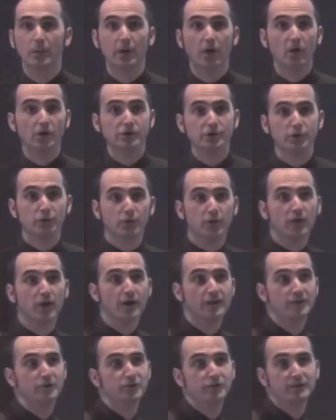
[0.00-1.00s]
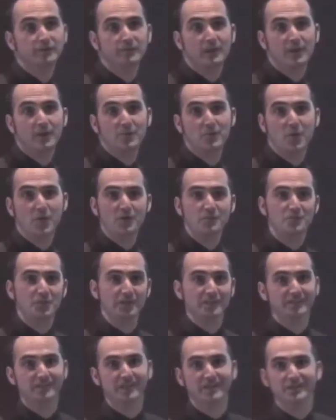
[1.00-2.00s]
but also for not using PowerPoint
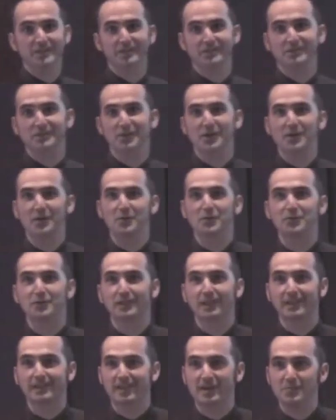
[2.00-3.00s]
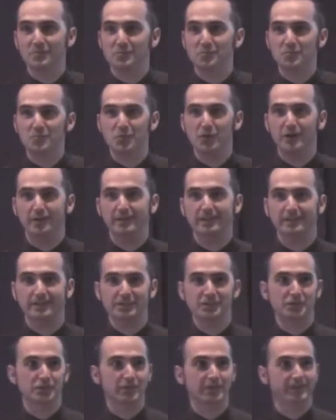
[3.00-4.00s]
presentations, so I don't feel like I'm breaking
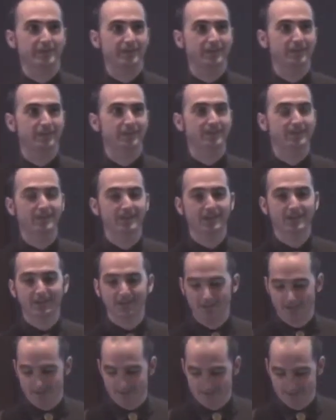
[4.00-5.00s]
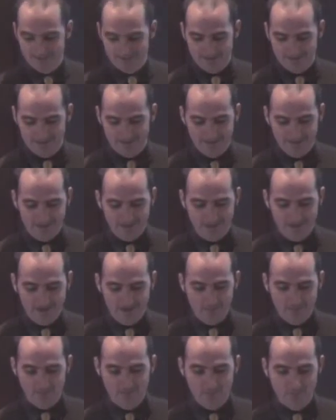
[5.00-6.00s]
the streak here.
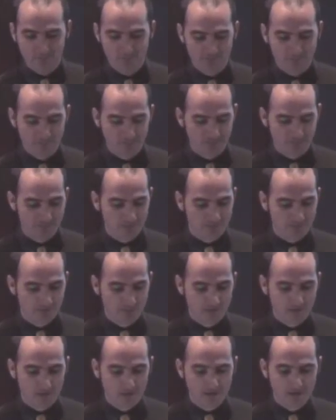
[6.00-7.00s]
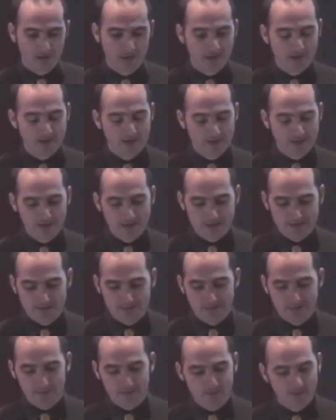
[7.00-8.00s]
um, uh, uh
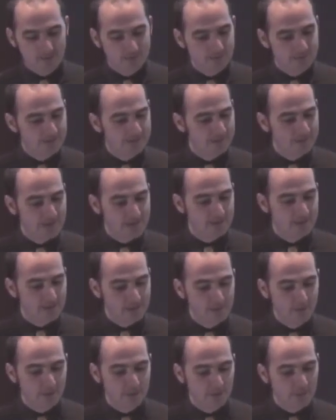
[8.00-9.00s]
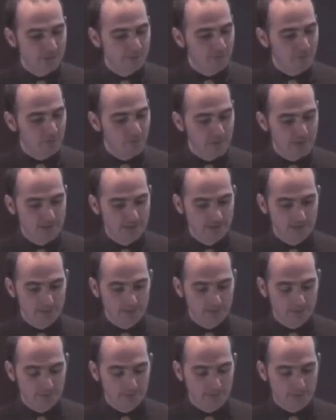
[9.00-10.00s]
yeah, that, thank you so much for the,
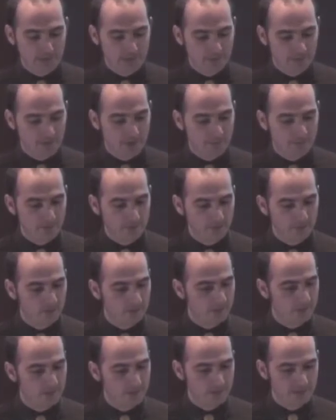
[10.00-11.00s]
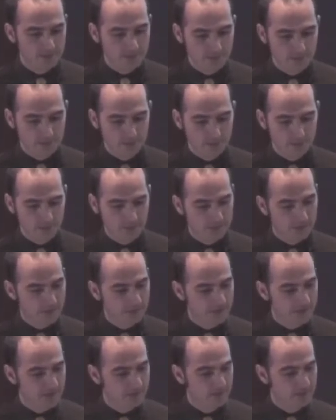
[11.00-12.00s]
uh, the biographical
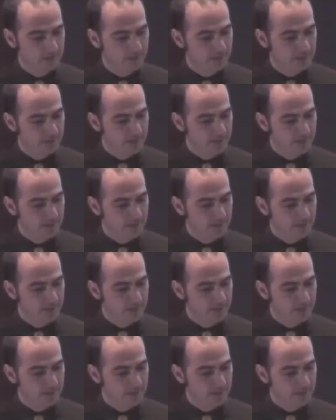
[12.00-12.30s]
introduction there.